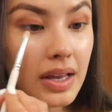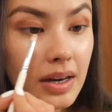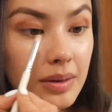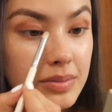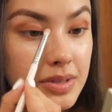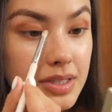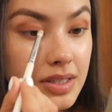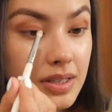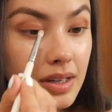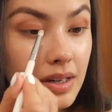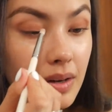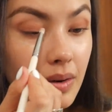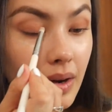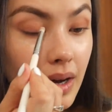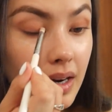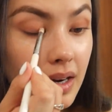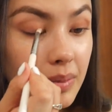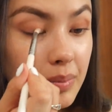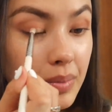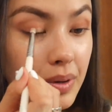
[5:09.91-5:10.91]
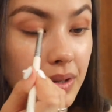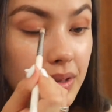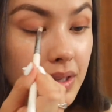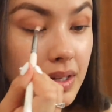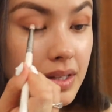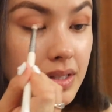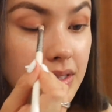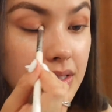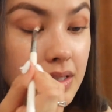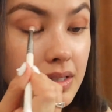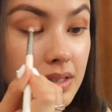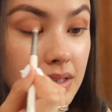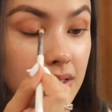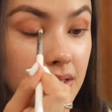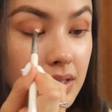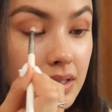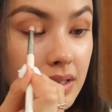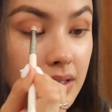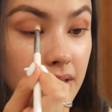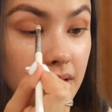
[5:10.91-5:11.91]
And I'm just gonna go ahead and put this
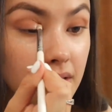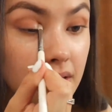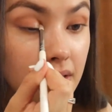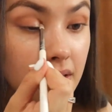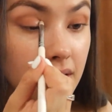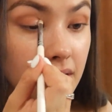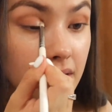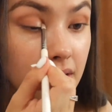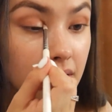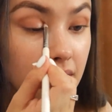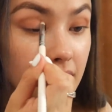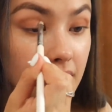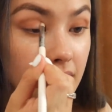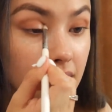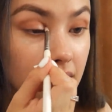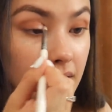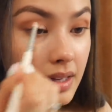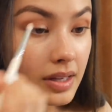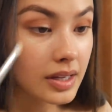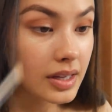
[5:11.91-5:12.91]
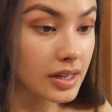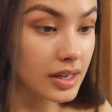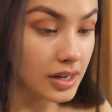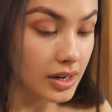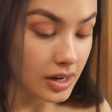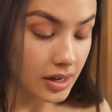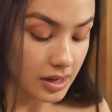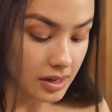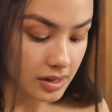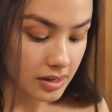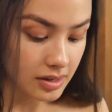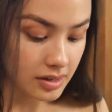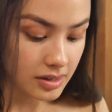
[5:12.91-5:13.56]
here.